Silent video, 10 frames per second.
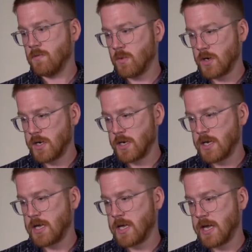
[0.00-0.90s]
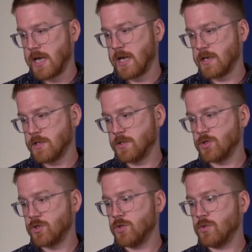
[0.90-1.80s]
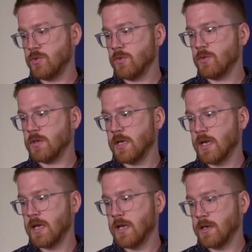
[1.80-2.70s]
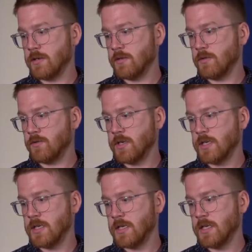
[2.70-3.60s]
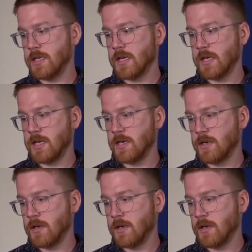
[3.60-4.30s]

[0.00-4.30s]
1 and 2 and 3 E and